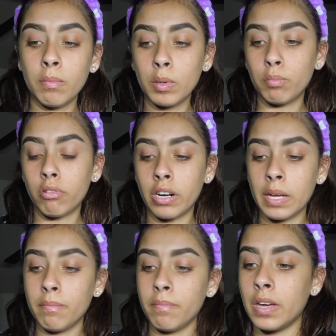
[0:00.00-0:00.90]
I'm gonna
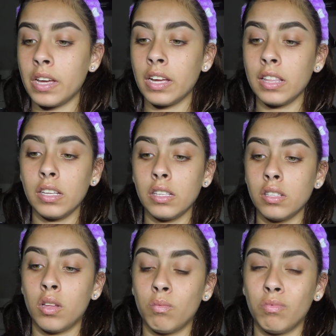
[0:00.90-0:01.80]
prime my
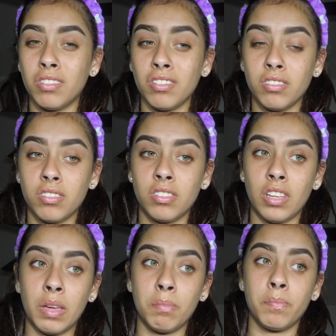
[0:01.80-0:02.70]
eyelids with the
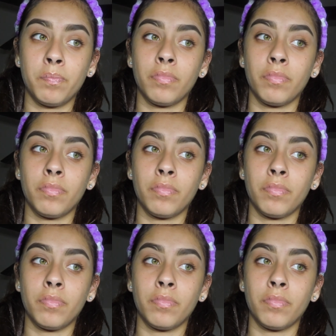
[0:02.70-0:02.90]
same